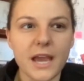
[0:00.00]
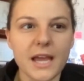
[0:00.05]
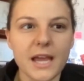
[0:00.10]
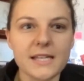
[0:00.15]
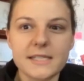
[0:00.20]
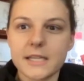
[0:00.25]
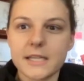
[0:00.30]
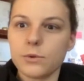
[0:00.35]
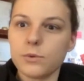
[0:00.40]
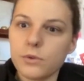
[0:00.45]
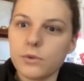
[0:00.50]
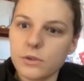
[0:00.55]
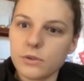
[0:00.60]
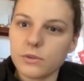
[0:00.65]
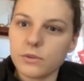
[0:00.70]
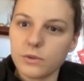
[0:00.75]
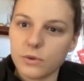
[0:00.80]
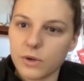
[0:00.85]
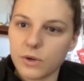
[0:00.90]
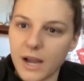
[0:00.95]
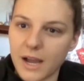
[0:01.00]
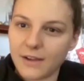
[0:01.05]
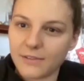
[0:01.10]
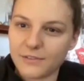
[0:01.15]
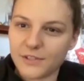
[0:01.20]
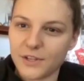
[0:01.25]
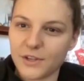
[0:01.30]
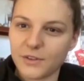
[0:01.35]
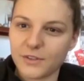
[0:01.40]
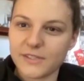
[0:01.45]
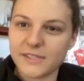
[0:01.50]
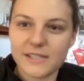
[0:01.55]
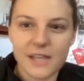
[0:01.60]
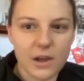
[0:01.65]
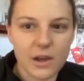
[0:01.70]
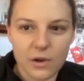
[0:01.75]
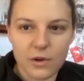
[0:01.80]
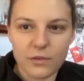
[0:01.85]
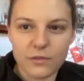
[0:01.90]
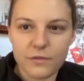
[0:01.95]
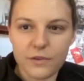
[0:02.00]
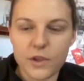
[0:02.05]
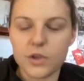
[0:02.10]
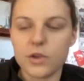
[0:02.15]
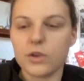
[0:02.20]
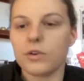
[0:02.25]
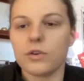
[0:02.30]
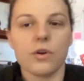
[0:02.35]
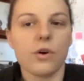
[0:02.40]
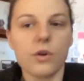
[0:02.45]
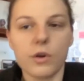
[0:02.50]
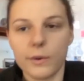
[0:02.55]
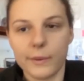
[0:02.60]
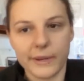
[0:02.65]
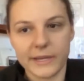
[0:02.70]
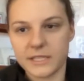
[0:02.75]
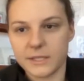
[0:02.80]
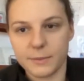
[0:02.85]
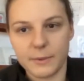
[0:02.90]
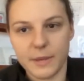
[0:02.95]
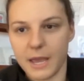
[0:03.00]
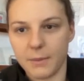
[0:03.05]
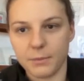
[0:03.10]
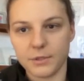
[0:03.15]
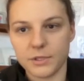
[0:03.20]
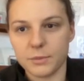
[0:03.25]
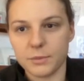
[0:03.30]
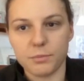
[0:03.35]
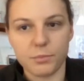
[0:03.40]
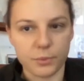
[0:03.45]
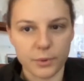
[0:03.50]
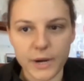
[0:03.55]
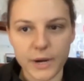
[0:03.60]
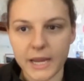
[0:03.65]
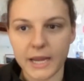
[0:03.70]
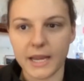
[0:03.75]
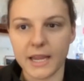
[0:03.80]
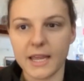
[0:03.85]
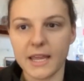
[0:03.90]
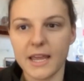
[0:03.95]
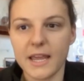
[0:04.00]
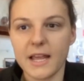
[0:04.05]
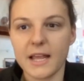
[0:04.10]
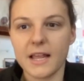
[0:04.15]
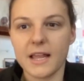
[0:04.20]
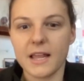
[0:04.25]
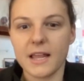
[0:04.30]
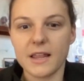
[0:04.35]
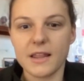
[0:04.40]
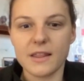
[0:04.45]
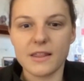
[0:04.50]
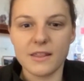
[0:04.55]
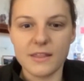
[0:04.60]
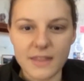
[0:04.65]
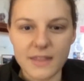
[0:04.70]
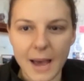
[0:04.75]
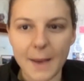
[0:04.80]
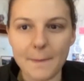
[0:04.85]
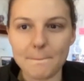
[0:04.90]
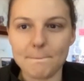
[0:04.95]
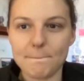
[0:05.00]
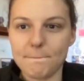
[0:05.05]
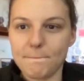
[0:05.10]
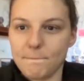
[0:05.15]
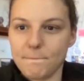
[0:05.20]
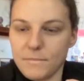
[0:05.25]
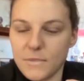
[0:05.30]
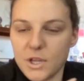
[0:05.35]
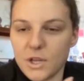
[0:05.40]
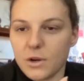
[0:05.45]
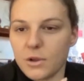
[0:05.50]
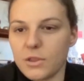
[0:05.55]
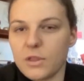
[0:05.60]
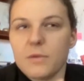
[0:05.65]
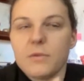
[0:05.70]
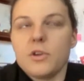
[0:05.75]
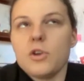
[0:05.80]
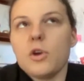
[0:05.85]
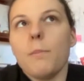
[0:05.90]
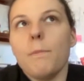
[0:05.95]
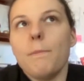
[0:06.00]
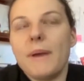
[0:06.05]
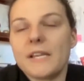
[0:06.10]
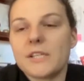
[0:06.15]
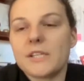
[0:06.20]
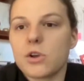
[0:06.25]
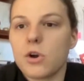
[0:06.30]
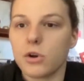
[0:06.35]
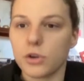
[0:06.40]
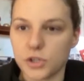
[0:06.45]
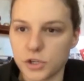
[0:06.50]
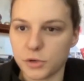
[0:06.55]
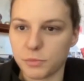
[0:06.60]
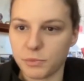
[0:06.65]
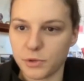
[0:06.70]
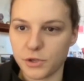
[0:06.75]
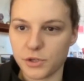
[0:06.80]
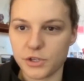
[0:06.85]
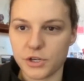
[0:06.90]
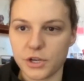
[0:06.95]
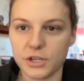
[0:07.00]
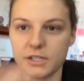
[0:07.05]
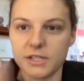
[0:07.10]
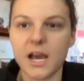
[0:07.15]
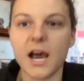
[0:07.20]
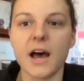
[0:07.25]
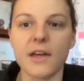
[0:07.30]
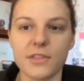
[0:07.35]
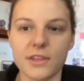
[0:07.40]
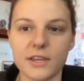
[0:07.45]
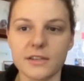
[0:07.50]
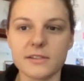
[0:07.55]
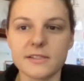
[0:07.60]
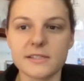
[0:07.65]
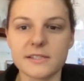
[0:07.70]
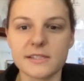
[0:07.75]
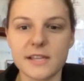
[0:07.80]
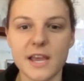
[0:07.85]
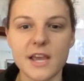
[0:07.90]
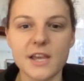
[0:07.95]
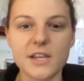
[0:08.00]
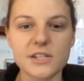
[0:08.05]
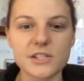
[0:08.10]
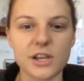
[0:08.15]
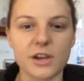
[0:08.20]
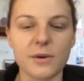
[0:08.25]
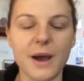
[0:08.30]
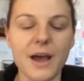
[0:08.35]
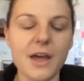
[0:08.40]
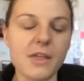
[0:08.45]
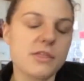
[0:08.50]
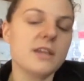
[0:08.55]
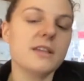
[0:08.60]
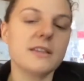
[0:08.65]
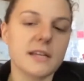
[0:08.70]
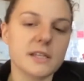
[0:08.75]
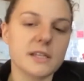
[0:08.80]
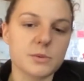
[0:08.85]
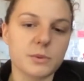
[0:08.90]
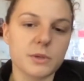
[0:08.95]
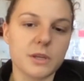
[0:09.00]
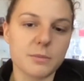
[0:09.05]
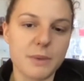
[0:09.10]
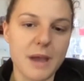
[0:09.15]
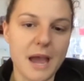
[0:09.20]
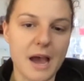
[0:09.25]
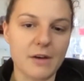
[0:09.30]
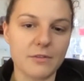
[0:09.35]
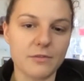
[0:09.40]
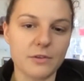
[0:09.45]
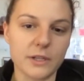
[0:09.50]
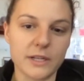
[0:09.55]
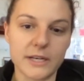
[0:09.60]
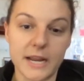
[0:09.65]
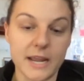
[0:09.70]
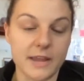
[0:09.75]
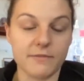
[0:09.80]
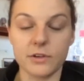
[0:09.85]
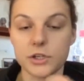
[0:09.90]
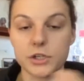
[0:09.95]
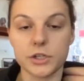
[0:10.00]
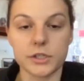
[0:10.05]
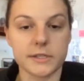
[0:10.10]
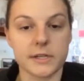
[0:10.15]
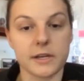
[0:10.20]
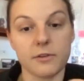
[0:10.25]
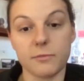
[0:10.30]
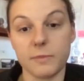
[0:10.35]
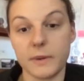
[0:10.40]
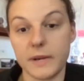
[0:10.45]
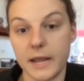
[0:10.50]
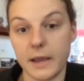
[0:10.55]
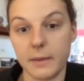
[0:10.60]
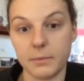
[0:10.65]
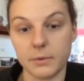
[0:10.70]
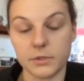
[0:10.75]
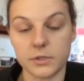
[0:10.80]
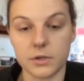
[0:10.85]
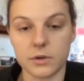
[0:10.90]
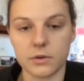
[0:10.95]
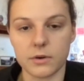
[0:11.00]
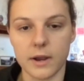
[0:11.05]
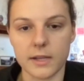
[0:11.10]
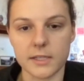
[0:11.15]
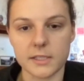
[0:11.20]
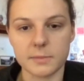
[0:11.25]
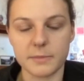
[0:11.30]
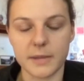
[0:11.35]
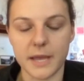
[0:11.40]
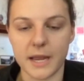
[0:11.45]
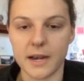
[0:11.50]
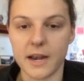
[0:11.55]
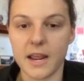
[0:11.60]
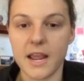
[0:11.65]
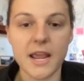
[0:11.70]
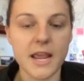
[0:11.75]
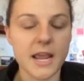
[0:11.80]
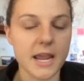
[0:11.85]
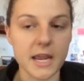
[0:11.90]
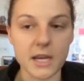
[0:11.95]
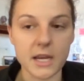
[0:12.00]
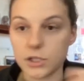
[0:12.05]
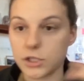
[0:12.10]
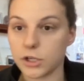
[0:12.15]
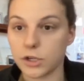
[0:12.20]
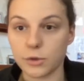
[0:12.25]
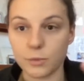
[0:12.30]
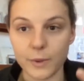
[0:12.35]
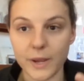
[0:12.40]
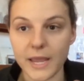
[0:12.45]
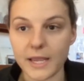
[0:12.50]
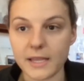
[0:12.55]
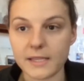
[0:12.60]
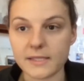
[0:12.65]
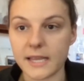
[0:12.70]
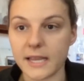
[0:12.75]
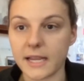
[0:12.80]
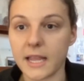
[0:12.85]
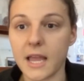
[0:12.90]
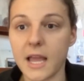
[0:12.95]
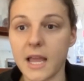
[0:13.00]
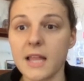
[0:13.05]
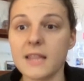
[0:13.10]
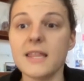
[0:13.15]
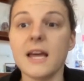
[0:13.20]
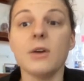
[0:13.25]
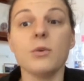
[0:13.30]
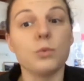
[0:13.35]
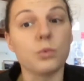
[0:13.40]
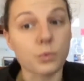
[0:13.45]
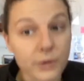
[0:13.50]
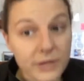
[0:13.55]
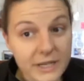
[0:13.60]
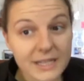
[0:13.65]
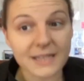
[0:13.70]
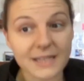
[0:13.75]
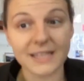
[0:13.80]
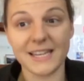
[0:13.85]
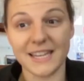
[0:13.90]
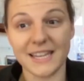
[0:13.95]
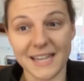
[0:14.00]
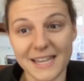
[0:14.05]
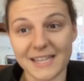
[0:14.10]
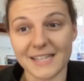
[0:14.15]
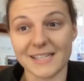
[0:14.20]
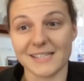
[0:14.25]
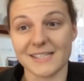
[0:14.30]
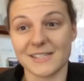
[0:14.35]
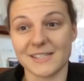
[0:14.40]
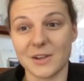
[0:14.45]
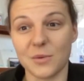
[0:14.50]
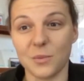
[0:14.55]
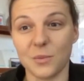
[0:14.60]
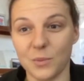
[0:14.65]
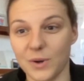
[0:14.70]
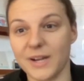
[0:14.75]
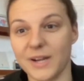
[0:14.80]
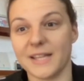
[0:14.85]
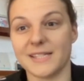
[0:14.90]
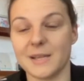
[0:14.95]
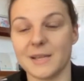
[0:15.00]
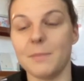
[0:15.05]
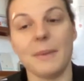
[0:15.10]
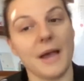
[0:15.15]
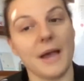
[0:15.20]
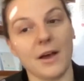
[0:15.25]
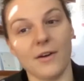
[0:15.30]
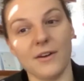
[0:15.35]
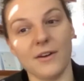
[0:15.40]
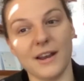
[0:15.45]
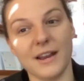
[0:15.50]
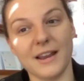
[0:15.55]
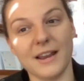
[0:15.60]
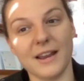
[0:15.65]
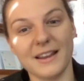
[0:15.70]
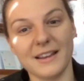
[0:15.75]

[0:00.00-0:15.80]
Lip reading: until you look after yourself, you're not going to be able to bring that, your best contribution to others. So I think that's really powerful. And even just to have been able to grasp that in 2 weeks, like that really is what it's about.